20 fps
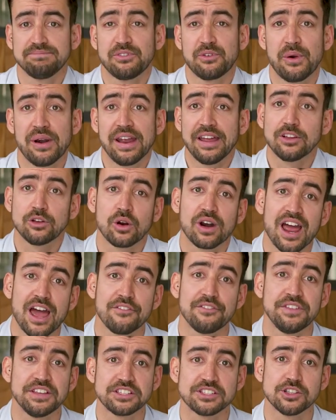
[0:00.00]
create or
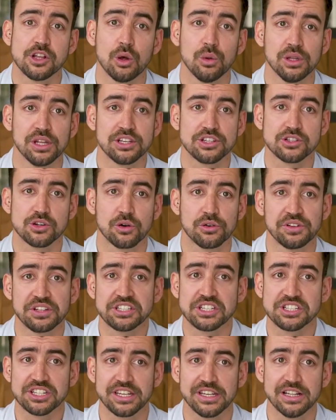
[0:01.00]
have this knowledge or
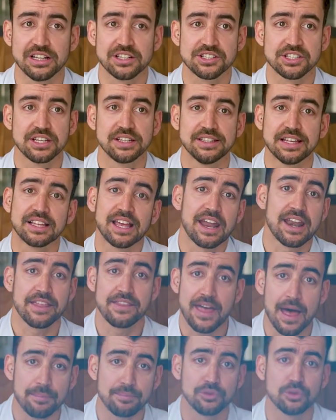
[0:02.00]
these skills that can
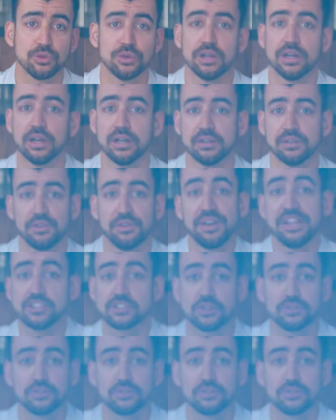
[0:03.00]
adapt to the needs